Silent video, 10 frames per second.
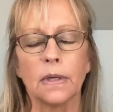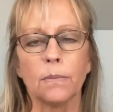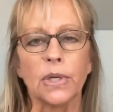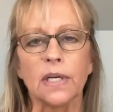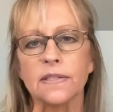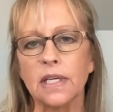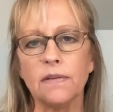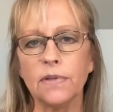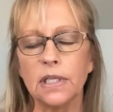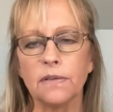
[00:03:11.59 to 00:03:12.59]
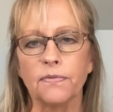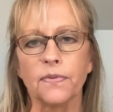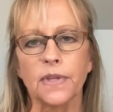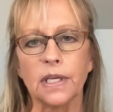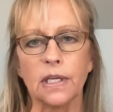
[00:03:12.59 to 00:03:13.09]
because even if
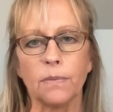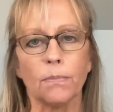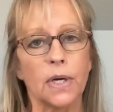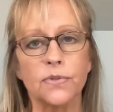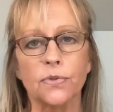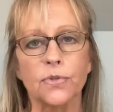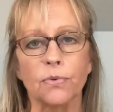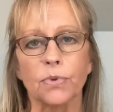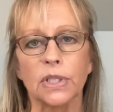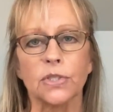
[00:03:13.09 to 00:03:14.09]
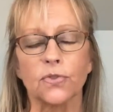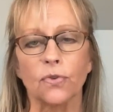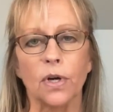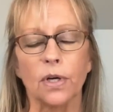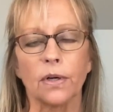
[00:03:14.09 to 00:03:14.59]
the muscles are really
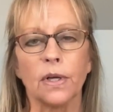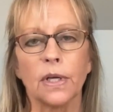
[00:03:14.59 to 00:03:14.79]
strong,